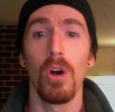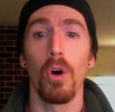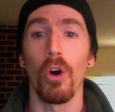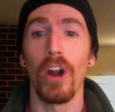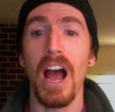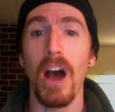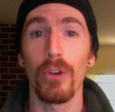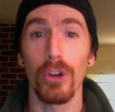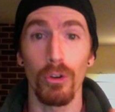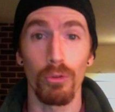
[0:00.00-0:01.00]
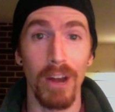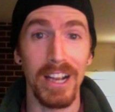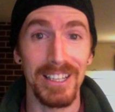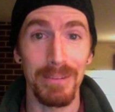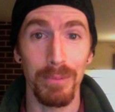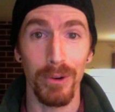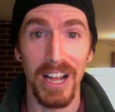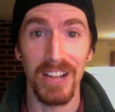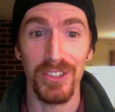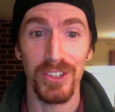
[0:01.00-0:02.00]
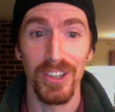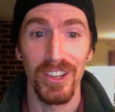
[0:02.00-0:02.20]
or how to correctly pronounce